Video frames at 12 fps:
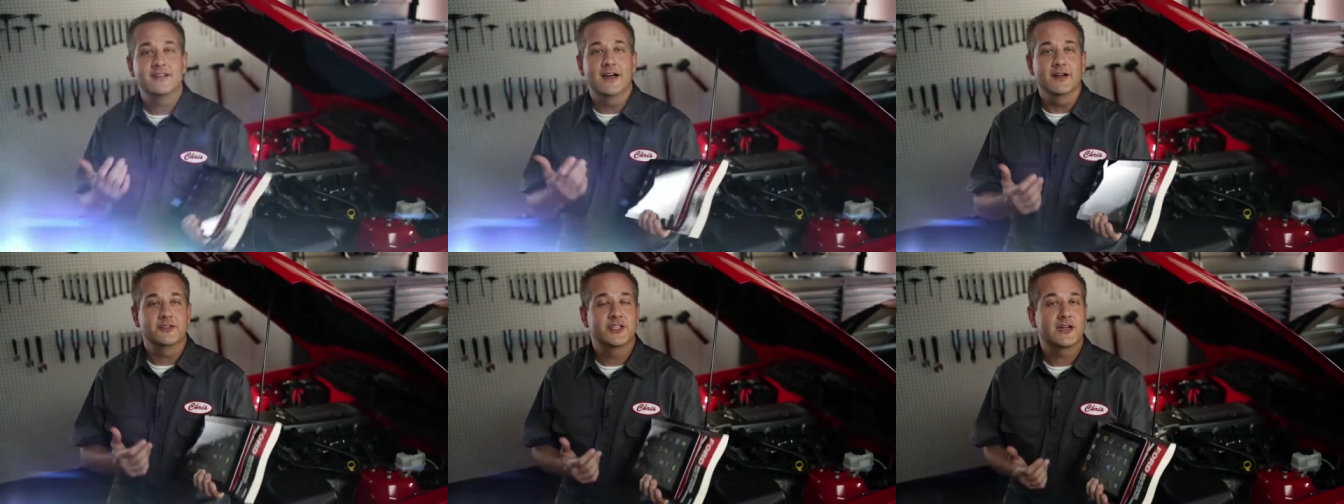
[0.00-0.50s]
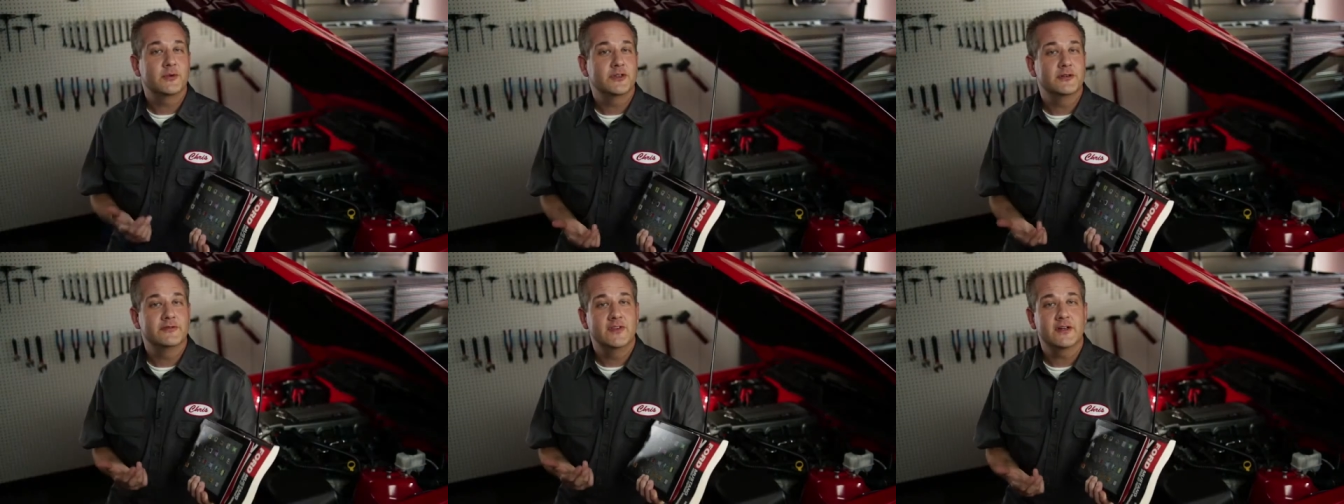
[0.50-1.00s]
in doubt, check
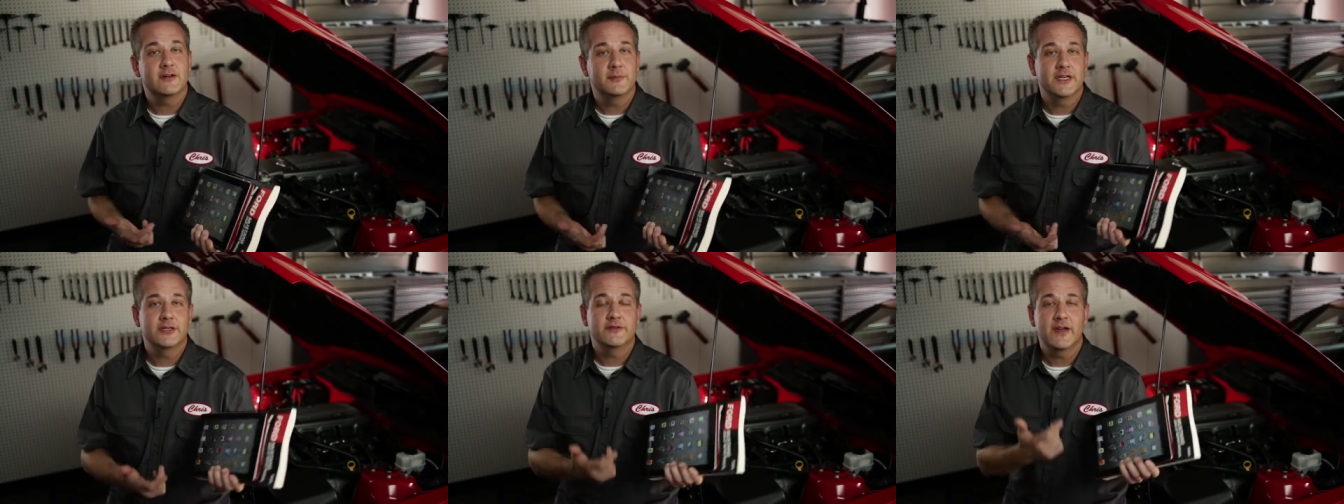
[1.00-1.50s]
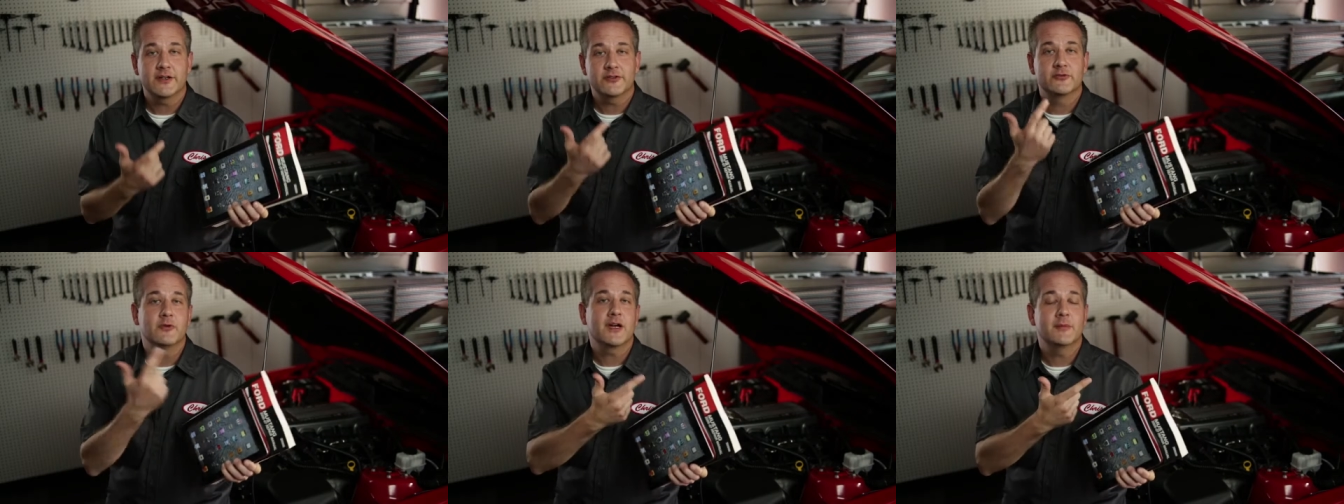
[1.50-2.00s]
with your vehicle
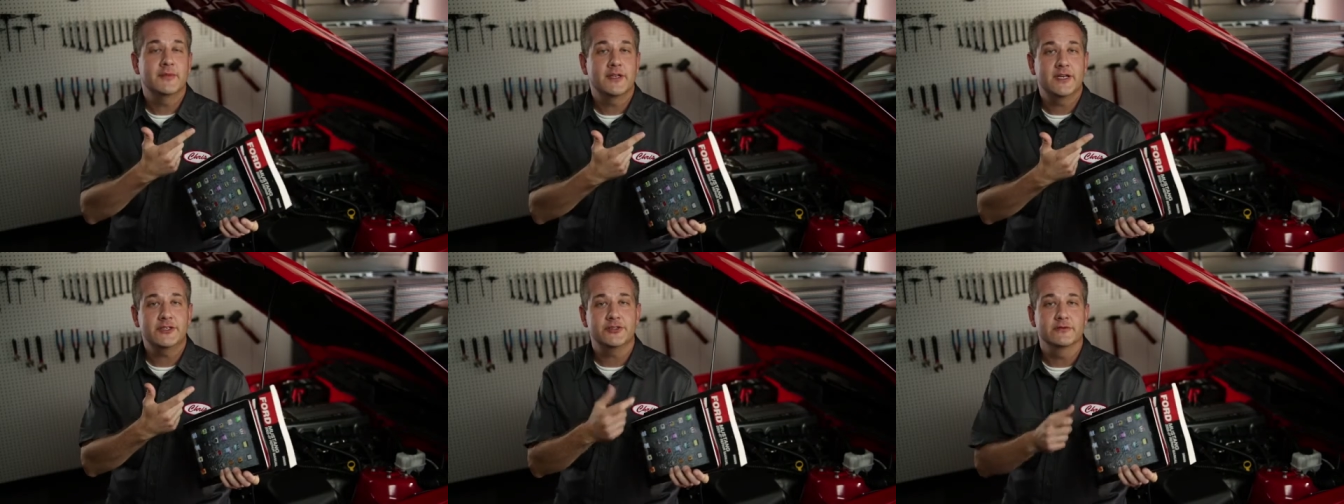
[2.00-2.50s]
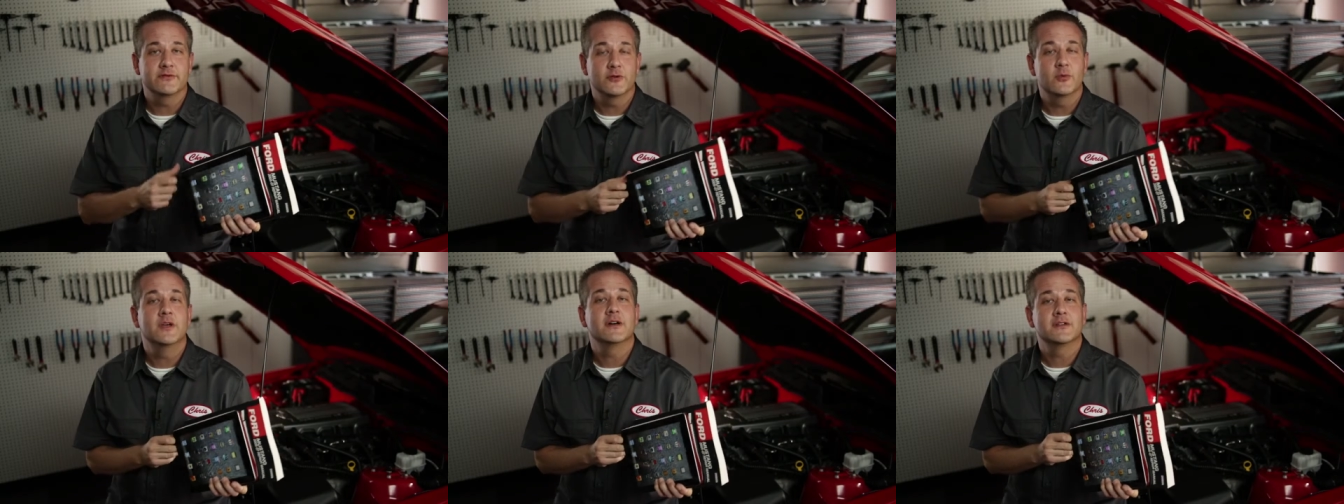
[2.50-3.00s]
manufacturer's recommendation
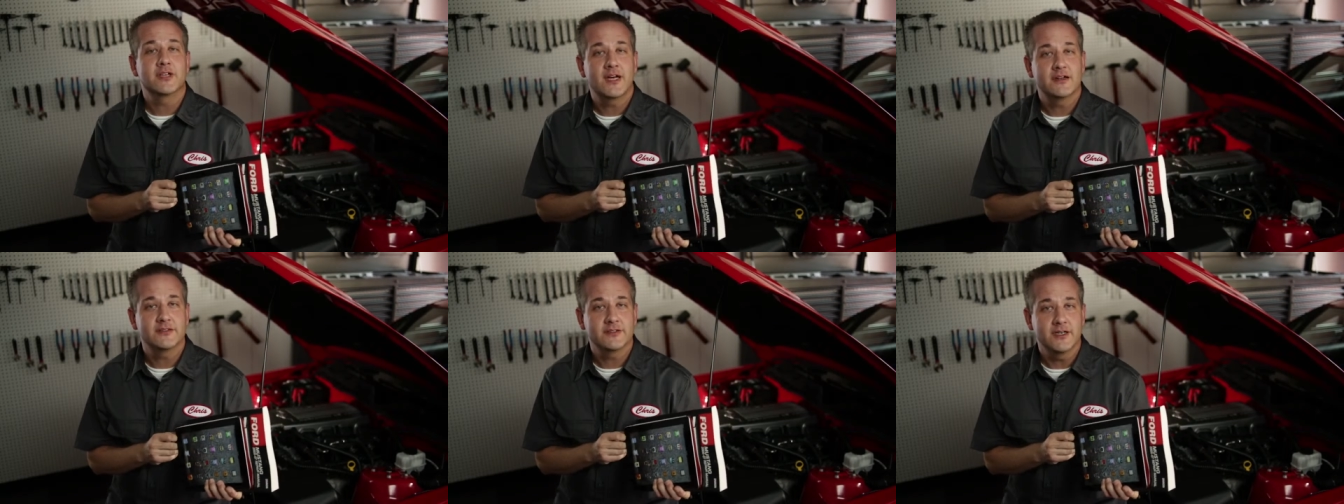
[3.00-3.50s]
for wheel and tire